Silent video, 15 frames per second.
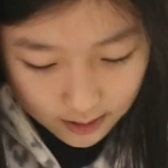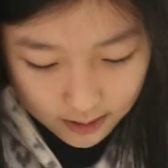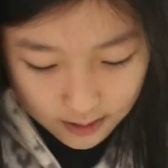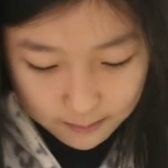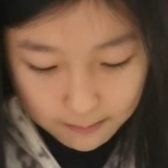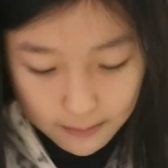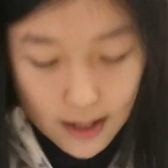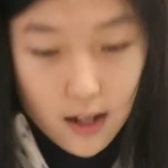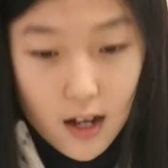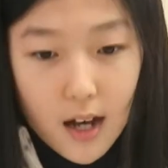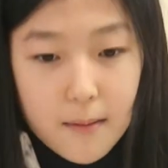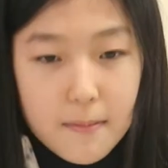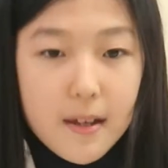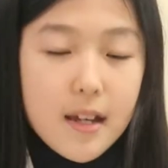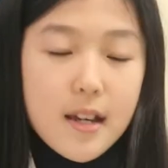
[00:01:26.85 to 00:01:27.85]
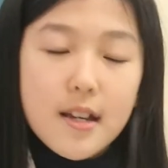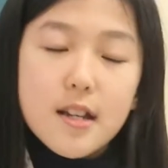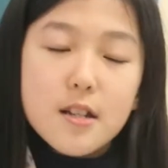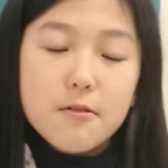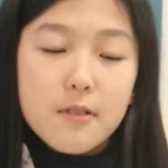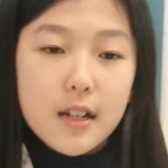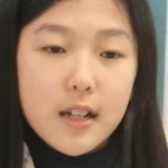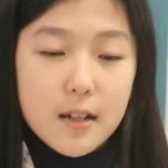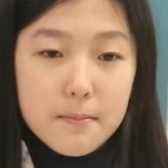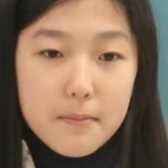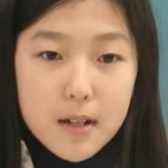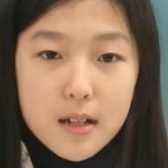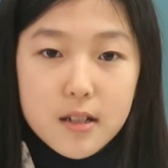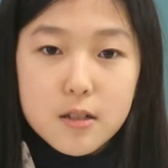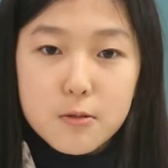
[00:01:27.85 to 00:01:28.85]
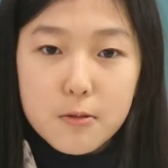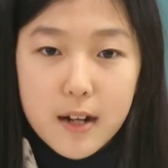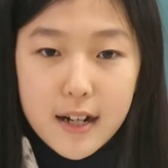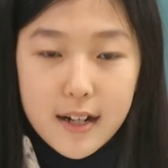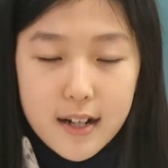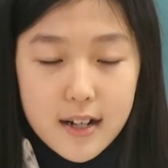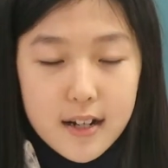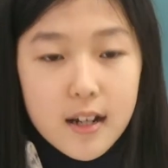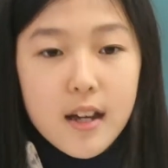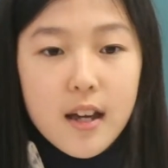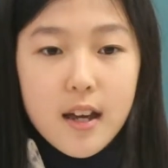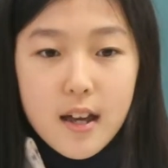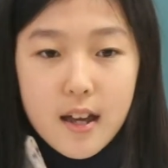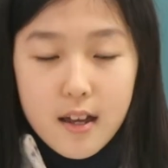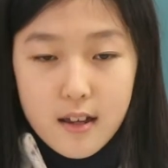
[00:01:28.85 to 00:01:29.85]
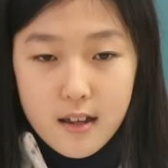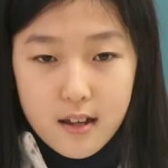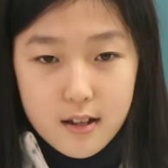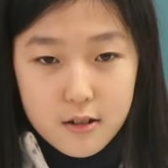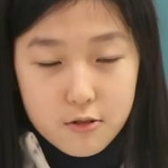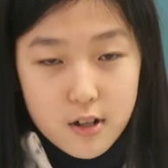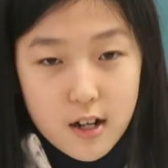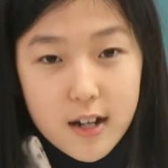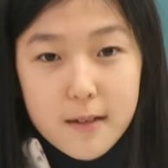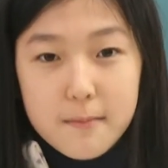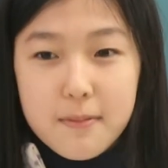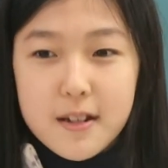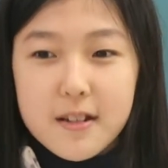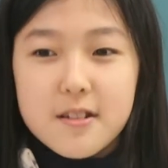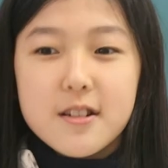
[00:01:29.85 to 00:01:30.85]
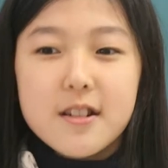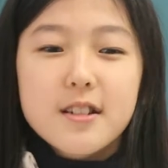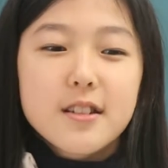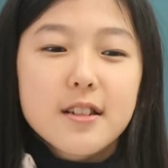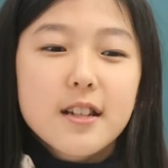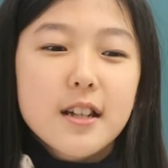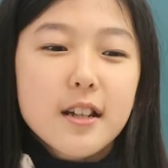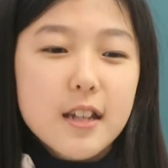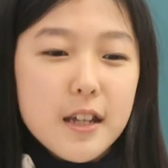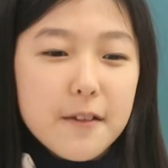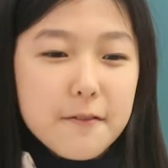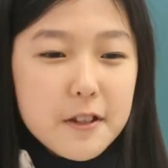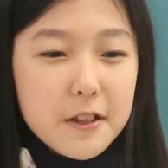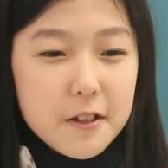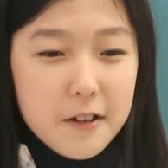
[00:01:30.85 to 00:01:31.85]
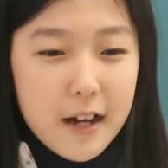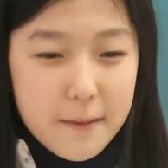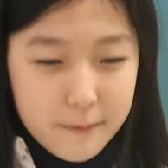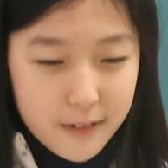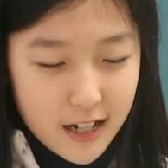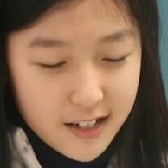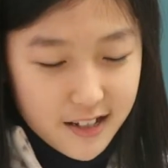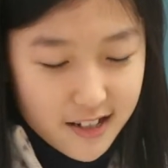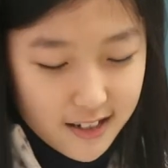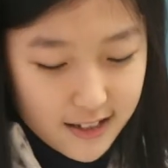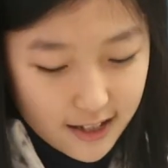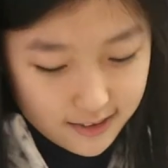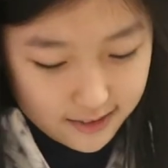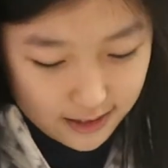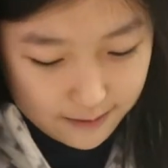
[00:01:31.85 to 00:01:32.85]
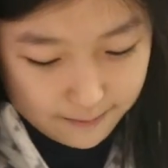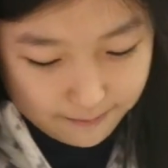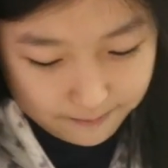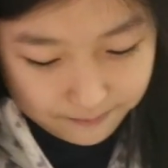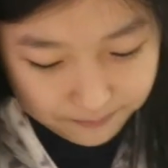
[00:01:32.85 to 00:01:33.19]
and my hobby is reading books, writing, and drawing pictures, even though I'm not good at them.